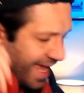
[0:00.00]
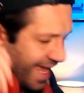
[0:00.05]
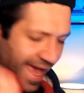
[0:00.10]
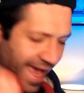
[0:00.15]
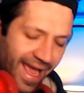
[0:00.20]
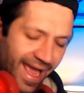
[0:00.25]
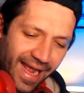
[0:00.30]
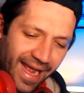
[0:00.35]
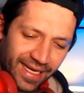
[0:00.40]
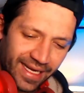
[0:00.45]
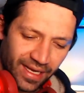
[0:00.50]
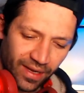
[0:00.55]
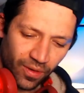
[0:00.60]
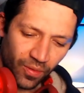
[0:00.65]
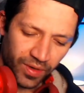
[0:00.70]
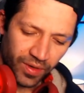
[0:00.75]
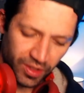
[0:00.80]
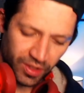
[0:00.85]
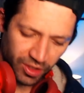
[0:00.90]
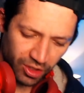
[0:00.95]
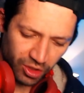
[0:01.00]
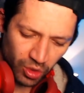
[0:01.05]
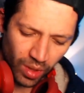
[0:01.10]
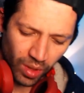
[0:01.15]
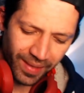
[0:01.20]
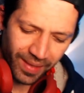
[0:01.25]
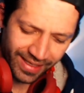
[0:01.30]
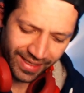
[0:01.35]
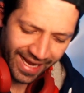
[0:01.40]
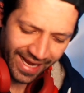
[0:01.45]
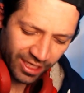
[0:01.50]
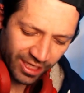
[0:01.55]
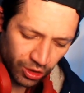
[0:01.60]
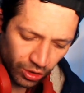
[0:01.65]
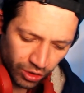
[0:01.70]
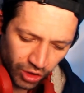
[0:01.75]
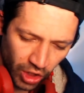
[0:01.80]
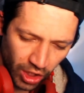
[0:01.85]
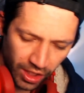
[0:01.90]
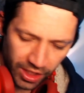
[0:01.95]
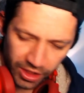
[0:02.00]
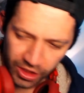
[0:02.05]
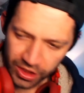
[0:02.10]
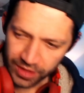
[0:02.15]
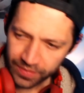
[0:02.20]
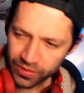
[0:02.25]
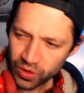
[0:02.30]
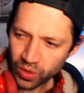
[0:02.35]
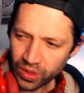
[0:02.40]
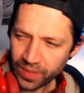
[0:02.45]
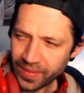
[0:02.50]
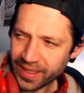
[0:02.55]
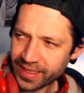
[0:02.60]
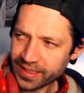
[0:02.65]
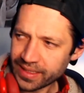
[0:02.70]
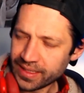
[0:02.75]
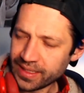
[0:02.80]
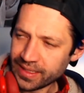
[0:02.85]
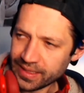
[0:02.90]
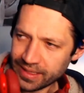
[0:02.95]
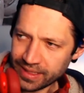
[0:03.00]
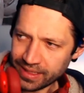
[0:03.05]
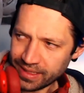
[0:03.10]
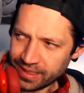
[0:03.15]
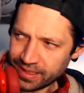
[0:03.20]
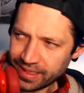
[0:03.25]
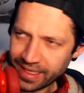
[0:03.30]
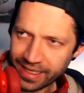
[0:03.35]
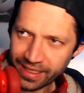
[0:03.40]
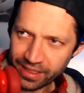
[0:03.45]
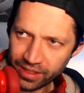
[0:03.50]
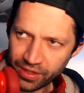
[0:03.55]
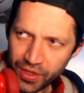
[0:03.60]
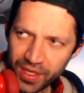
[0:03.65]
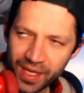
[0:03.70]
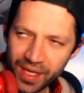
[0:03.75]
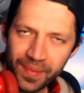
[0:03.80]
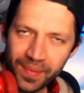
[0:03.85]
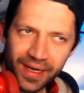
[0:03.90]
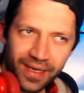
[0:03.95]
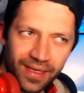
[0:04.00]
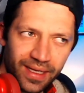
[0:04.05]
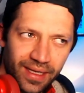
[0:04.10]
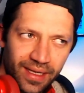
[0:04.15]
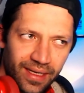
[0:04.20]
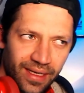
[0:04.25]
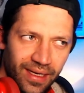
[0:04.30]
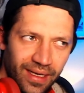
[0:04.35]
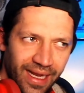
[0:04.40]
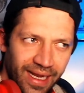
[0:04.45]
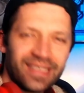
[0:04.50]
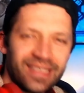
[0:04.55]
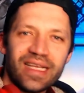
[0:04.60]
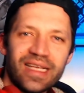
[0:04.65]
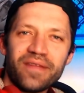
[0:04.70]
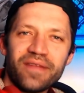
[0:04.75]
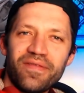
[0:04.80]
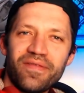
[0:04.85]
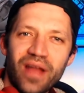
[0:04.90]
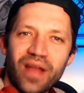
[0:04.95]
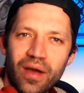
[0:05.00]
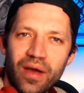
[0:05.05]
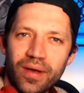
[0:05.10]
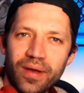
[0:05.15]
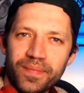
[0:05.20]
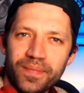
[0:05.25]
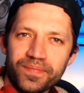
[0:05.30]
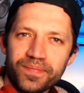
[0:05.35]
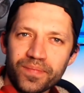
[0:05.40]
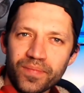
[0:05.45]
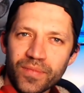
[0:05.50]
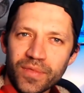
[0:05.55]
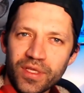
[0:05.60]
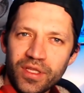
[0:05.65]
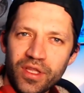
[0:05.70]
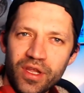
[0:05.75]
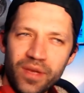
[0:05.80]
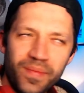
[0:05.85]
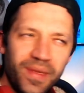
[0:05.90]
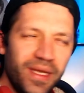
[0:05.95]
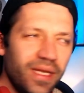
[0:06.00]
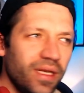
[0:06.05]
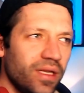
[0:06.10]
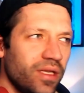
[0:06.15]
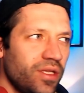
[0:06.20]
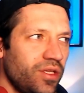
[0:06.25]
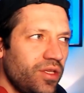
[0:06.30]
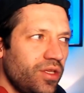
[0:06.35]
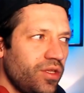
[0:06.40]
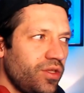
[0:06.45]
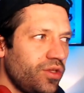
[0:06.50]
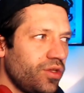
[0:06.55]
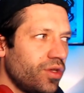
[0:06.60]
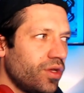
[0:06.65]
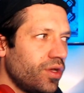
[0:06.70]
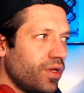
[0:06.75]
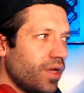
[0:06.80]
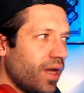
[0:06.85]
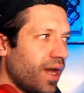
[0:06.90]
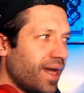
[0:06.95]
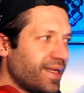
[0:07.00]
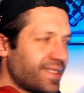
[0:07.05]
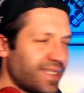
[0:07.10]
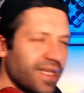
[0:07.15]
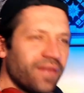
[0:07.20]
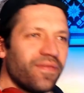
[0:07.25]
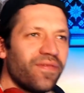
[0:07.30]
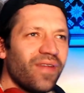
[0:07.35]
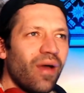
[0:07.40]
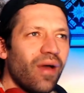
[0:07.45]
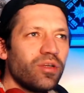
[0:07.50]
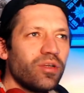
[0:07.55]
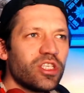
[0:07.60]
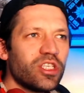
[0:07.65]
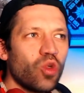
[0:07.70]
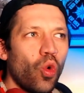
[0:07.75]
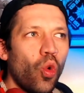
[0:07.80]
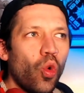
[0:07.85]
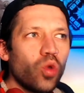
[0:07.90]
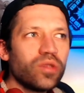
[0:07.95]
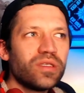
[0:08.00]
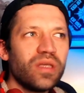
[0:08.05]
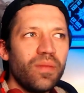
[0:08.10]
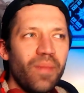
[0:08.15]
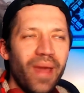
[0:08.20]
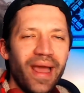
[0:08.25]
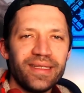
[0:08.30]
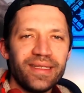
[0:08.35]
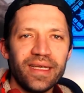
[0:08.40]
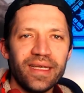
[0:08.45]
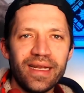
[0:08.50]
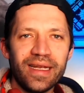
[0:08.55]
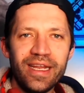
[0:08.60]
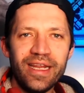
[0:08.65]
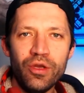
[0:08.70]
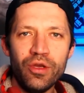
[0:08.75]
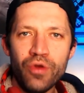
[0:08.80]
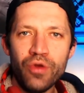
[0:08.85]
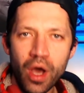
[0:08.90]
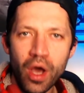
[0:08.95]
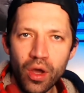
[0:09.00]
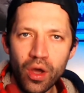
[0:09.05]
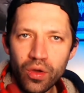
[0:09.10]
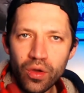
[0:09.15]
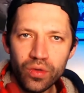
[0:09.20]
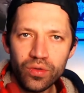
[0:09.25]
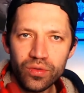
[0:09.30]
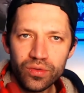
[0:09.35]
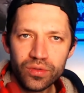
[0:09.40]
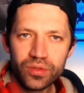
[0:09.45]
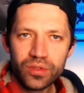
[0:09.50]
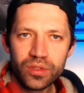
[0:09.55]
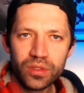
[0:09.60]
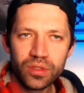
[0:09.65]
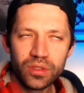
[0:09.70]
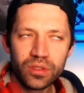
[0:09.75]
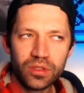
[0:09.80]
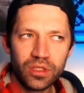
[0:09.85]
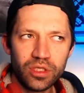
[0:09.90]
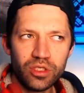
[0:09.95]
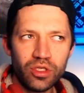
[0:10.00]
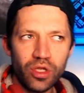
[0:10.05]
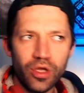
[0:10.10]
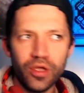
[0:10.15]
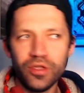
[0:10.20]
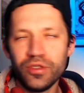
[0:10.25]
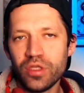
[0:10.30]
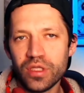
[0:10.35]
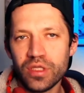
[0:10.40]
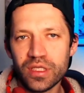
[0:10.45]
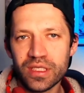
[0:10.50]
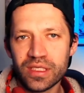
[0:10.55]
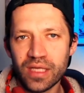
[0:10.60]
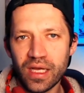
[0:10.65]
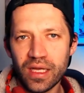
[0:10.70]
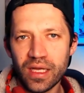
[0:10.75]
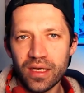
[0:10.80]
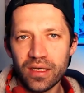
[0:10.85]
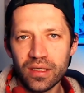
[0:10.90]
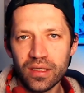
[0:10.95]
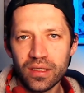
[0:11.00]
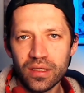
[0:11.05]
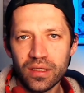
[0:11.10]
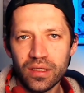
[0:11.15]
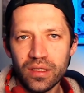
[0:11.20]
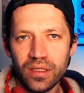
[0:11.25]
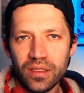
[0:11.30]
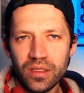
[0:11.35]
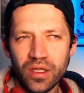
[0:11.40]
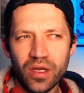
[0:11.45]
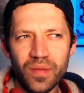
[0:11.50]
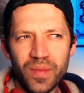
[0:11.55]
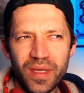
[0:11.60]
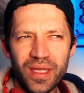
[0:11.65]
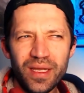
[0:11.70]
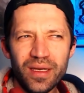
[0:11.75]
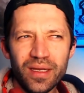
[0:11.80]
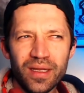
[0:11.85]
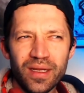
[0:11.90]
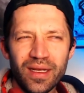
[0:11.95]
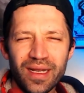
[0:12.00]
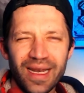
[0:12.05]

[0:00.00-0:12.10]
And when you talk about natural knowledge, I'm talking about, like, think about it like a sunflower. You know what I mean? A sunflower just automatically knows to turn to the sun. You know what I mean?